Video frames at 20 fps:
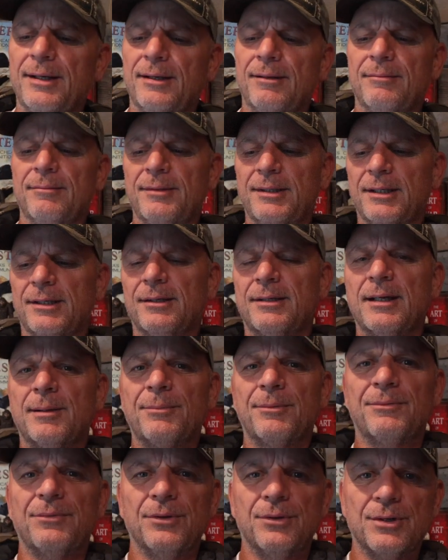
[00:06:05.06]
a
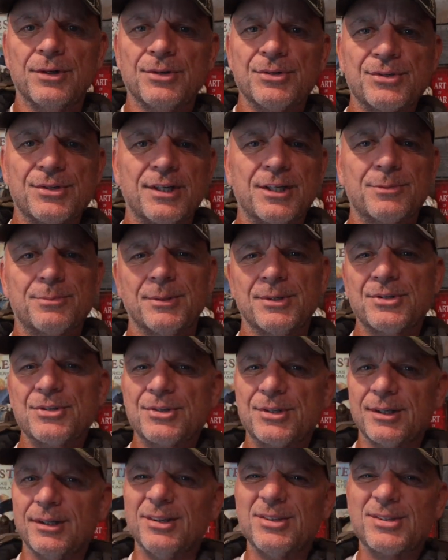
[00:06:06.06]
few years each, but
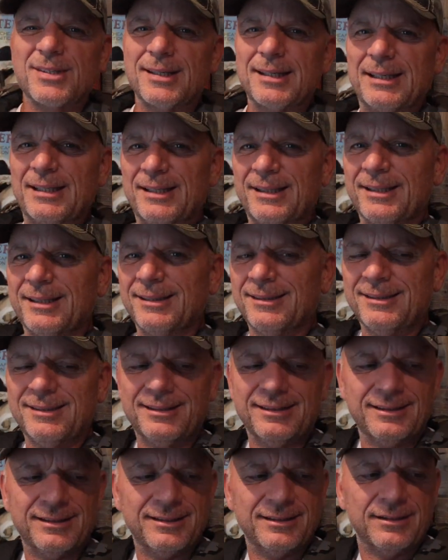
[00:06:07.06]
still, it's kind of like,
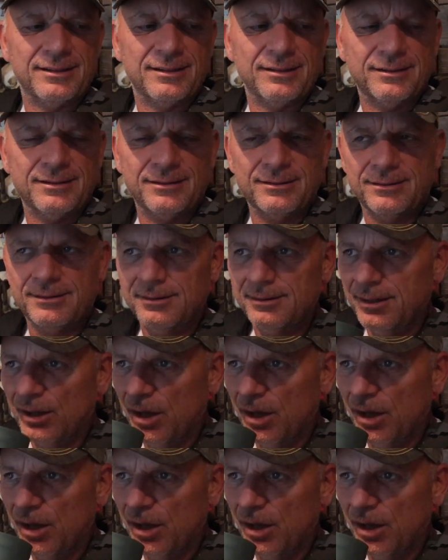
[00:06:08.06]
ugh.